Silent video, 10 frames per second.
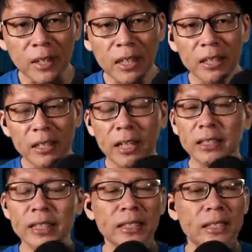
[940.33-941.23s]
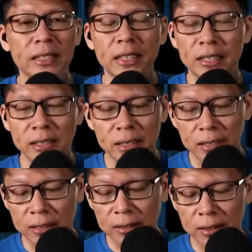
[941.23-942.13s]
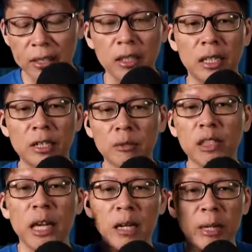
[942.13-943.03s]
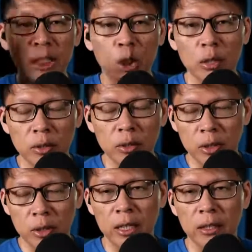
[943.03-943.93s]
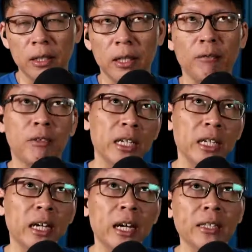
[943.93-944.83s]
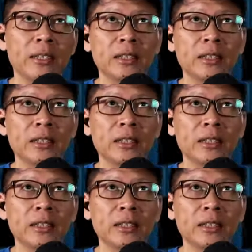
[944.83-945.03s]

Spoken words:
yeah, I just want to air my thoughts today. Friday night.